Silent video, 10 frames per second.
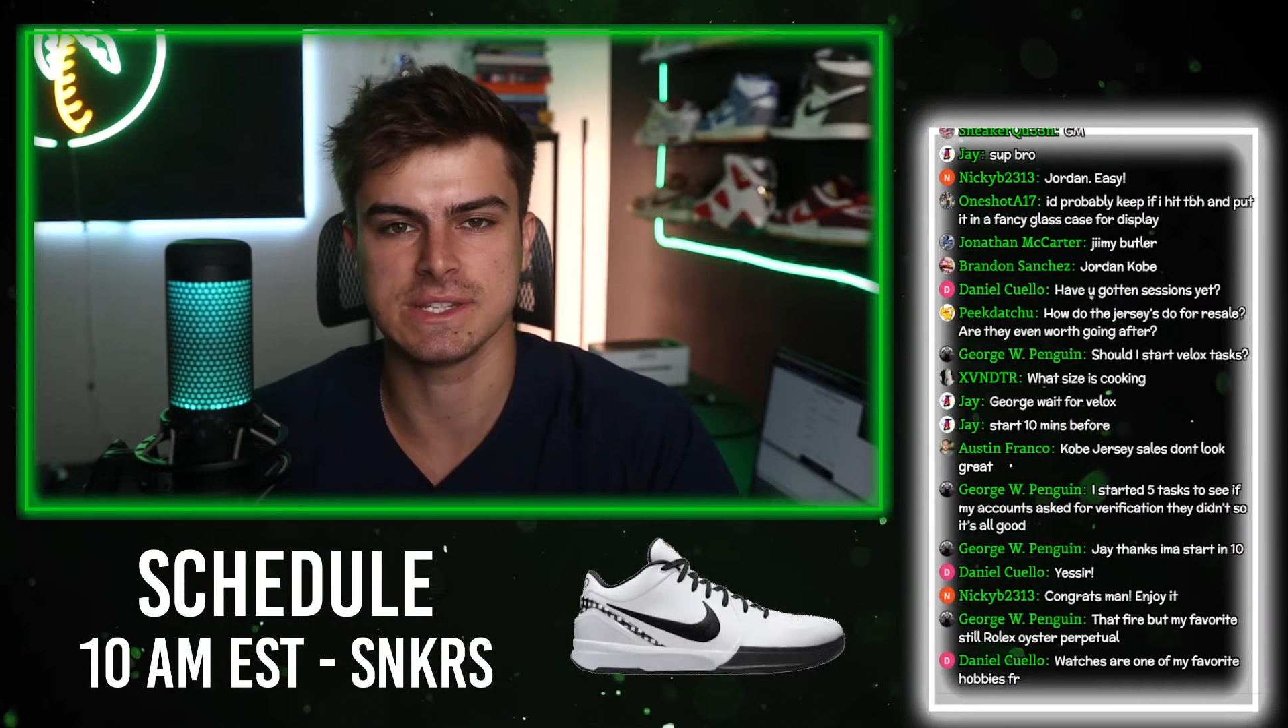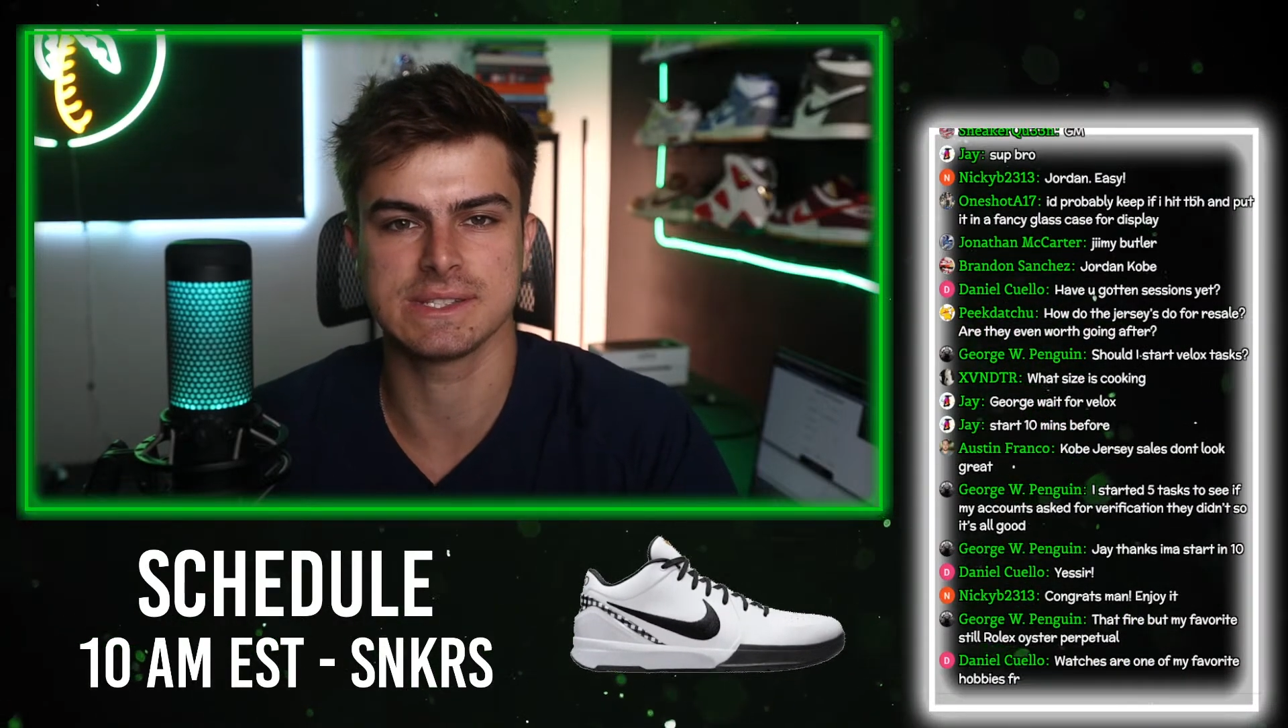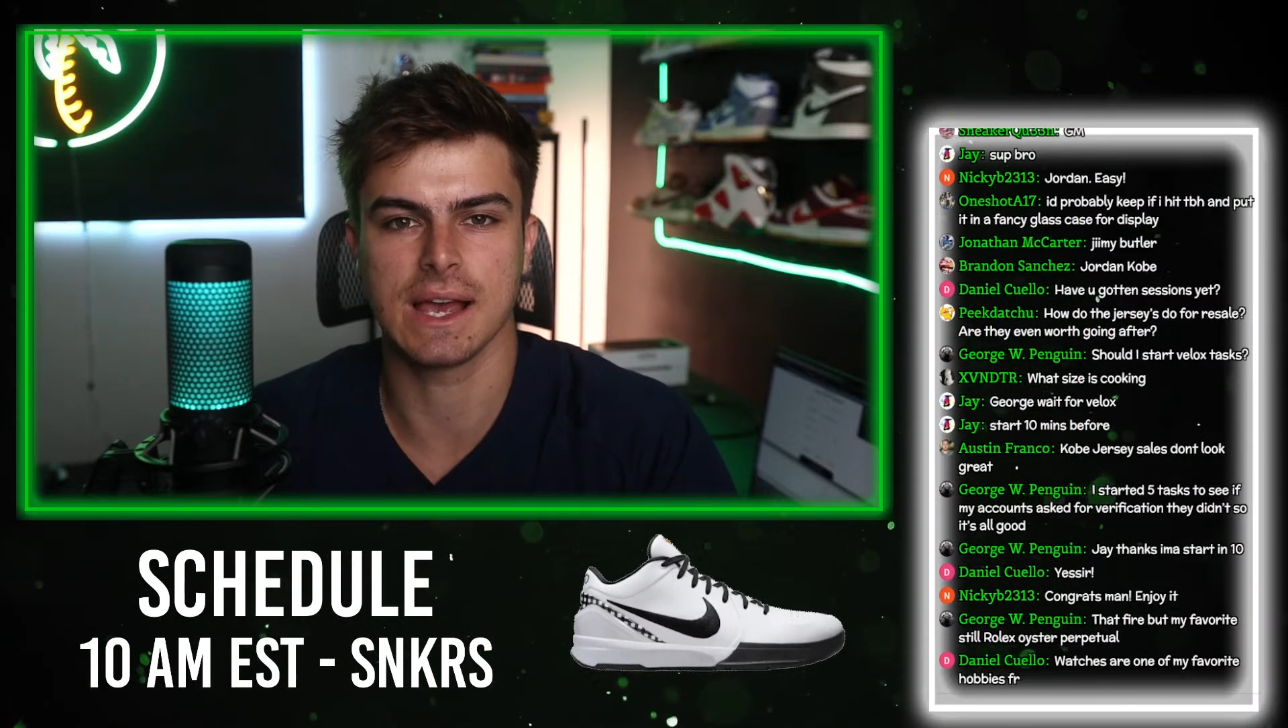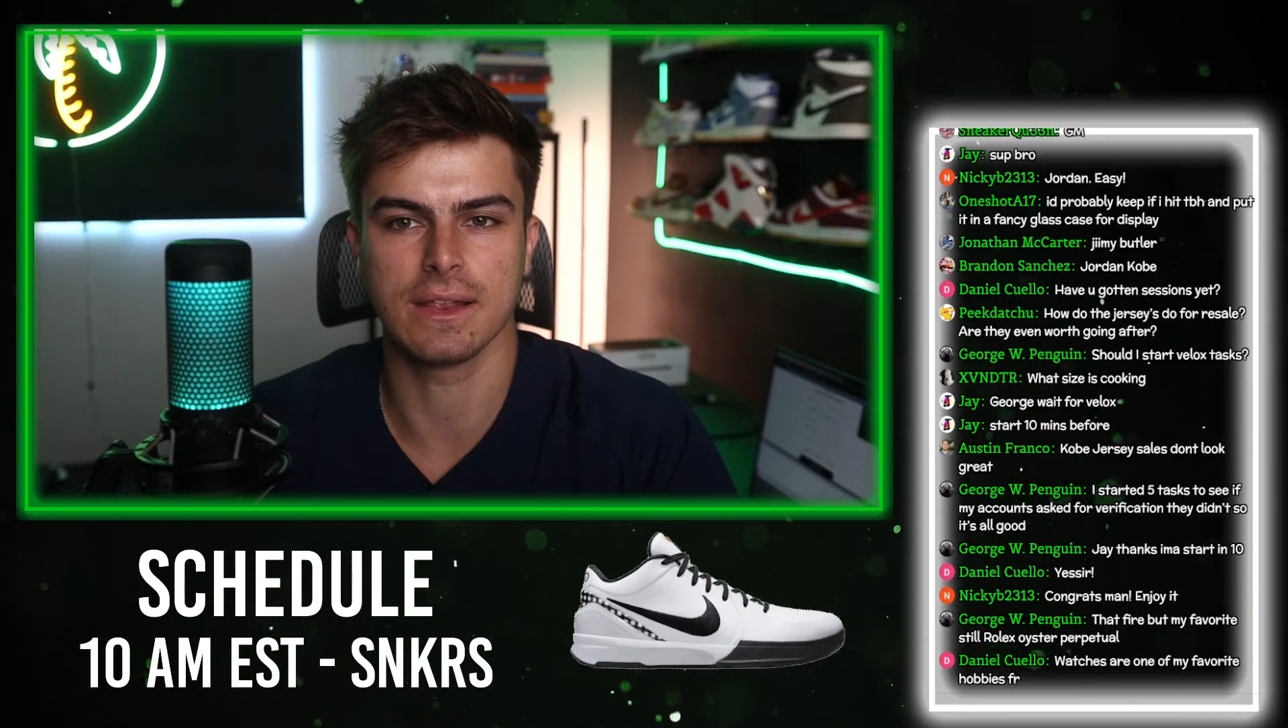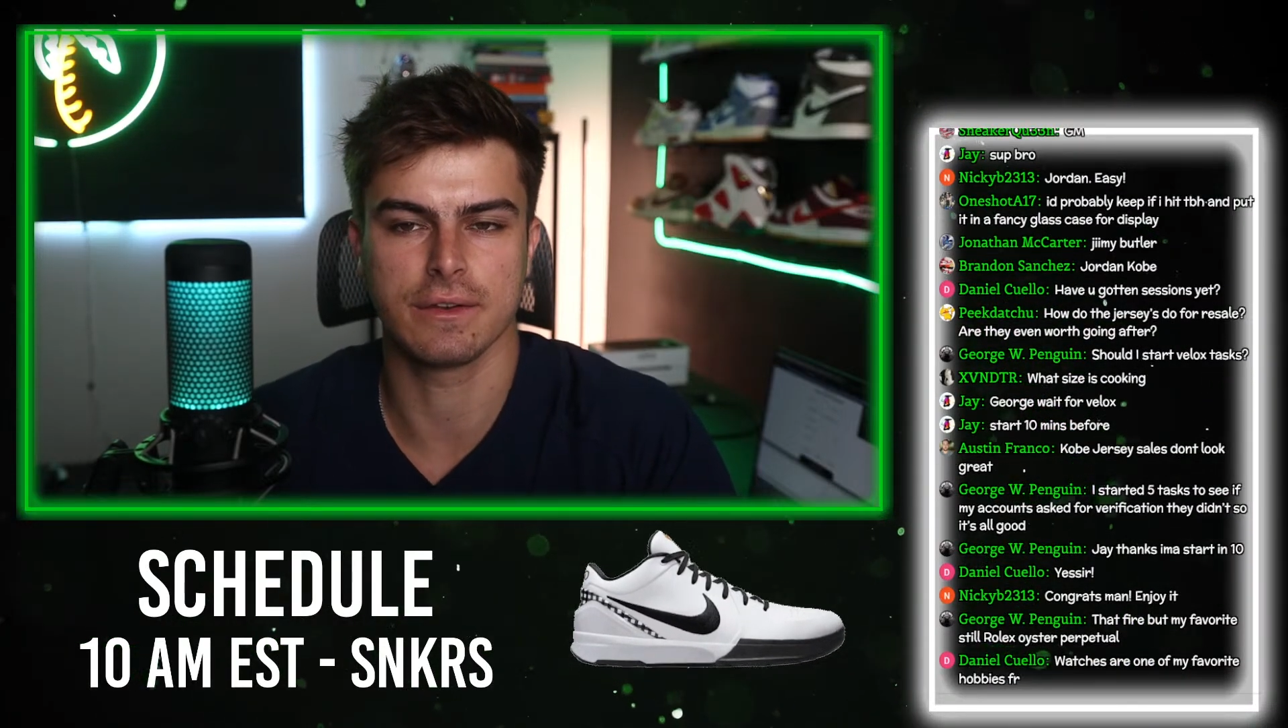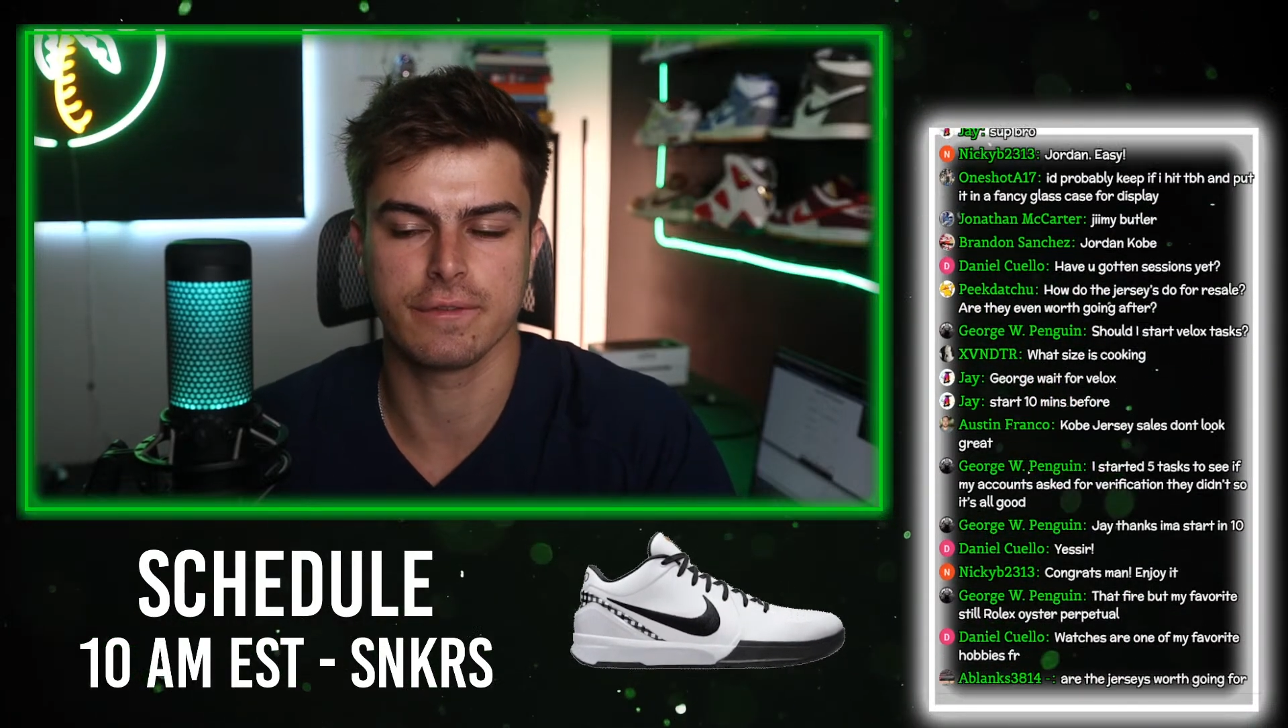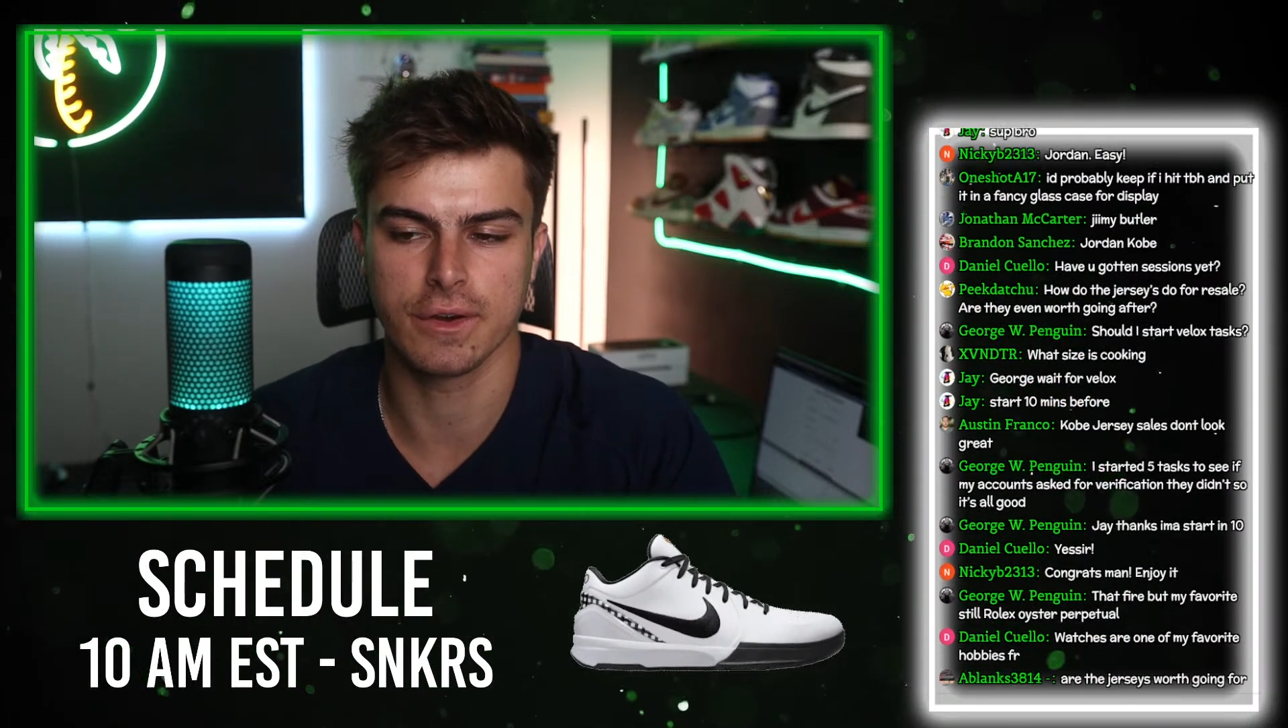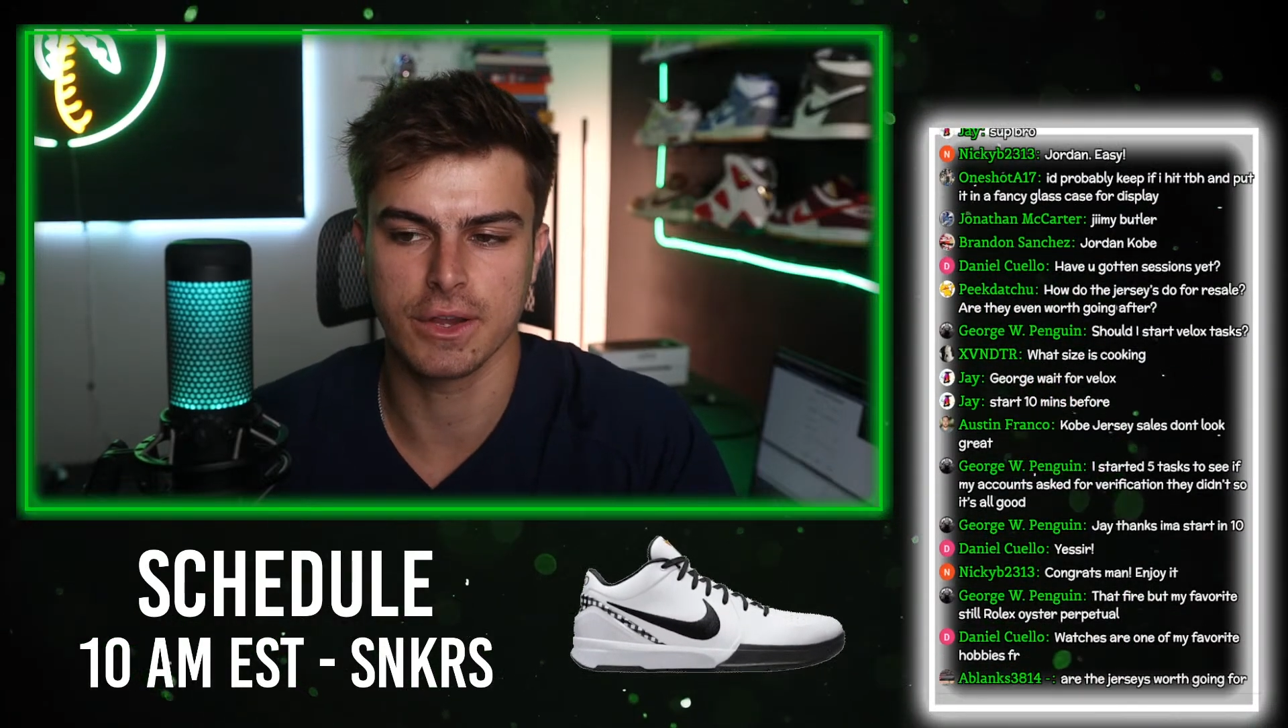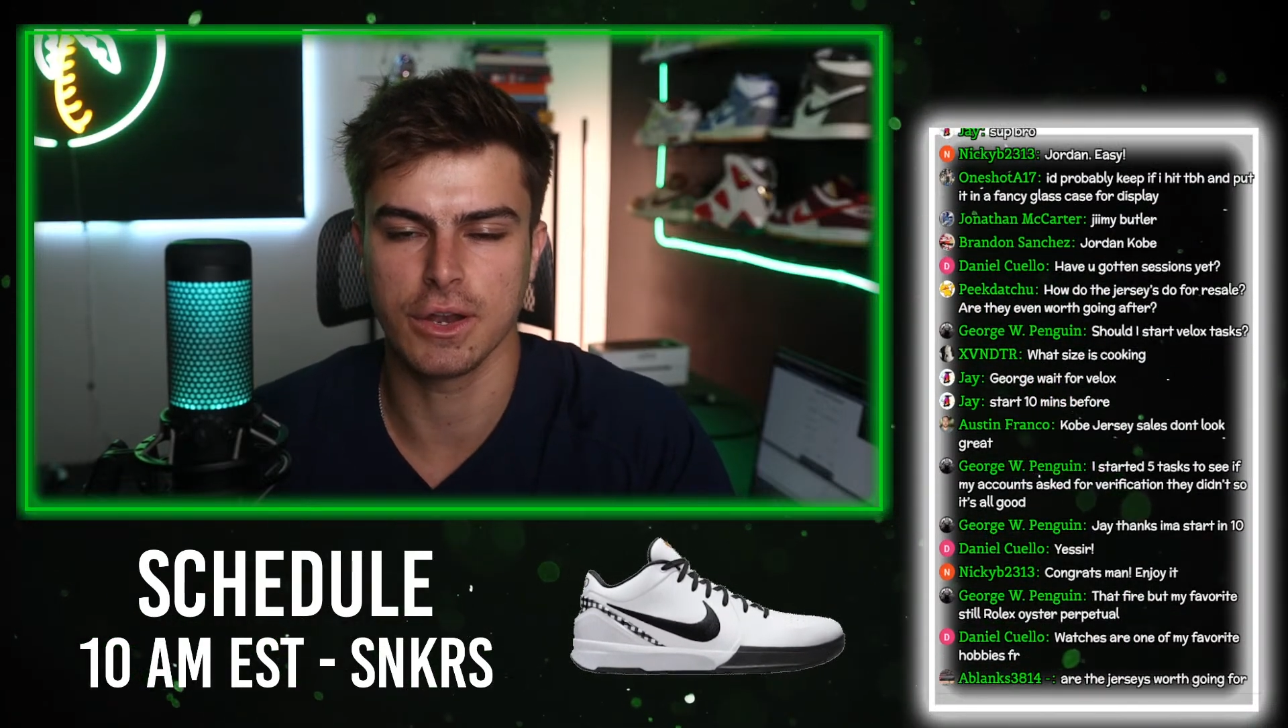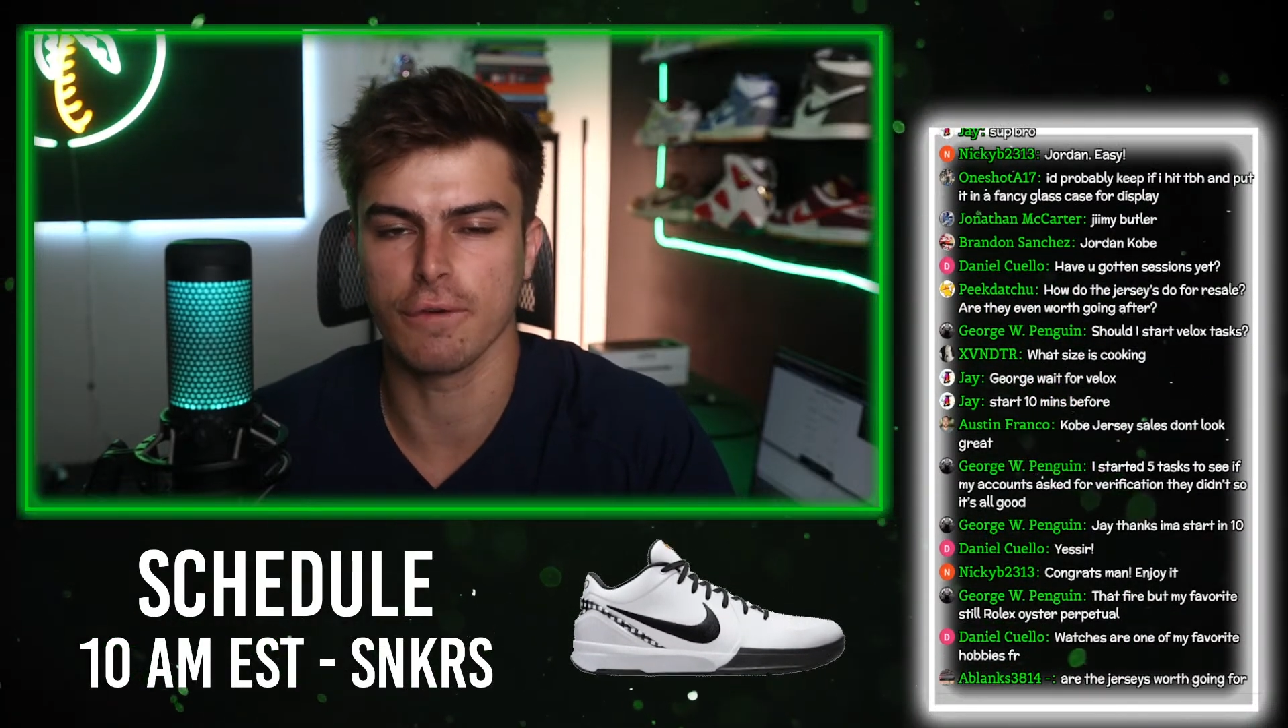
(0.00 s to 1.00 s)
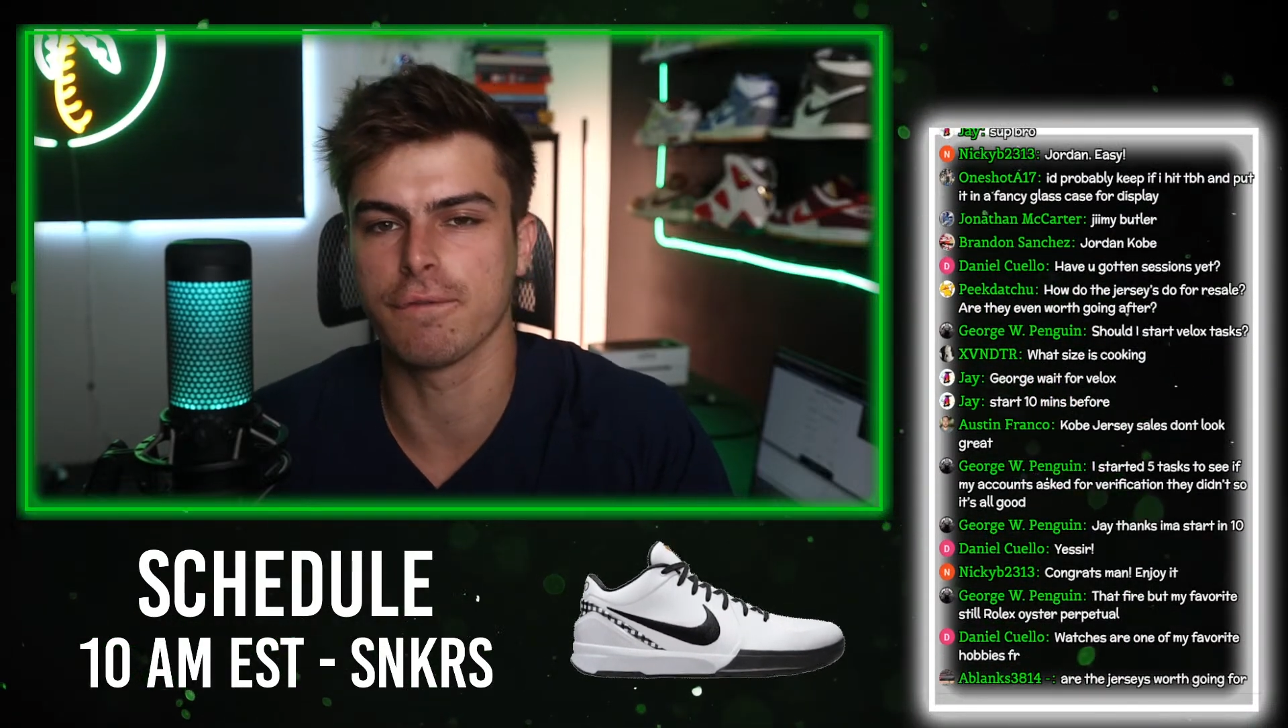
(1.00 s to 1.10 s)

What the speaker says: sell it for, you know,